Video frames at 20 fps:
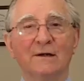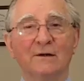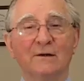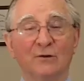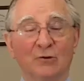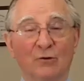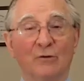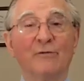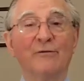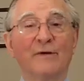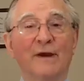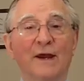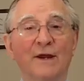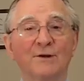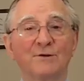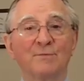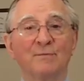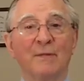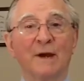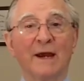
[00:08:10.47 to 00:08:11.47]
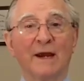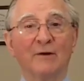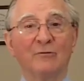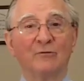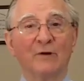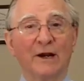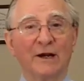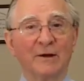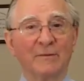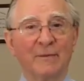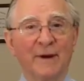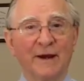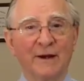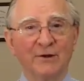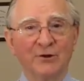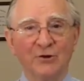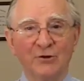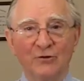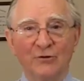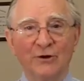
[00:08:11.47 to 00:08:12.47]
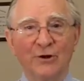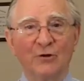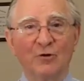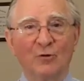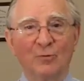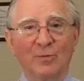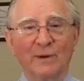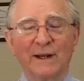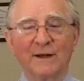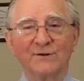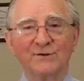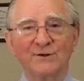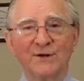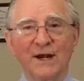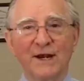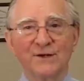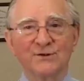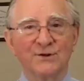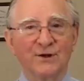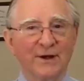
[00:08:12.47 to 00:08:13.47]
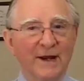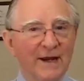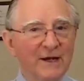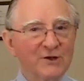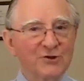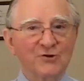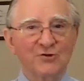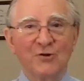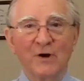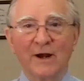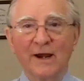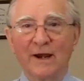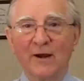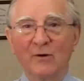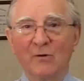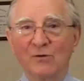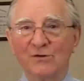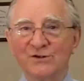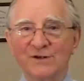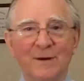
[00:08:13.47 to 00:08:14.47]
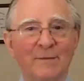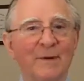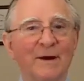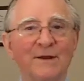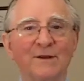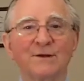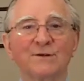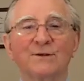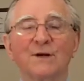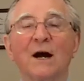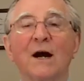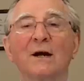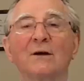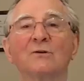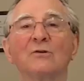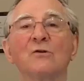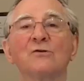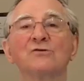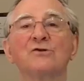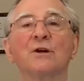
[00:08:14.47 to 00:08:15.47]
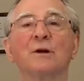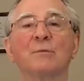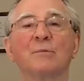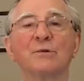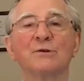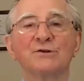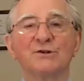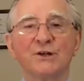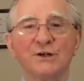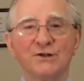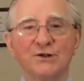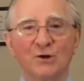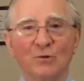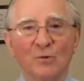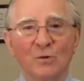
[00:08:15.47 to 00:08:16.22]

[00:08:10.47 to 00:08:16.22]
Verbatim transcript: Your vet may recommend urine or blood tests, an x-ray or some other diagnostic procedure.